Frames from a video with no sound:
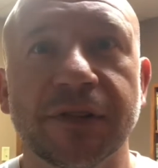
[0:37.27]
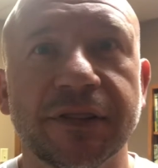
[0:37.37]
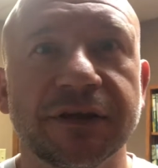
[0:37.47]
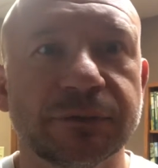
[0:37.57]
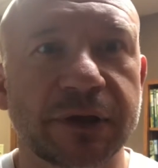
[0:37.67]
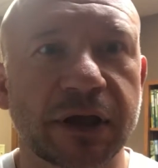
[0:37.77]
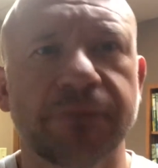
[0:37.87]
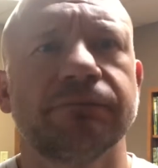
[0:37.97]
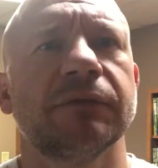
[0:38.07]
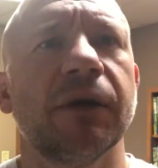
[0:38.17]
This week,
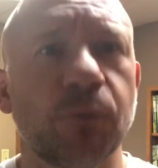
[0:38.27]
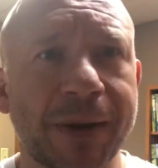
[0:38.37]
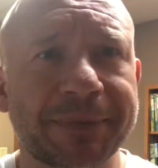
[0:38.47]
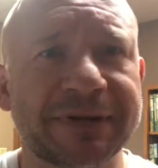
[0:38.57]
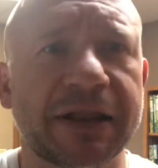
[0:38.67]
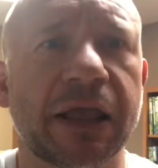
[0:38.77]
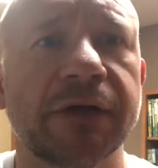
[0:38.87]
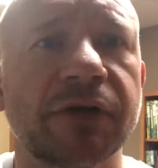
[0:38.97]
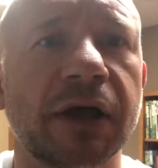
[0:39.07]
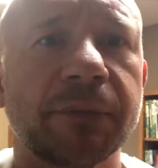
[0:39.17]
I'm repping today.
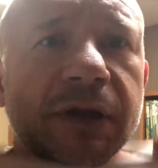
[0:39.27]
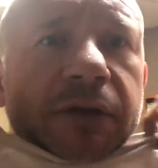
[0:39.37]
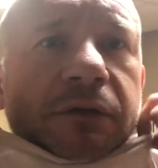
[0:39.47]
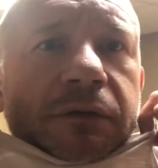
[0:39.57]
I've got my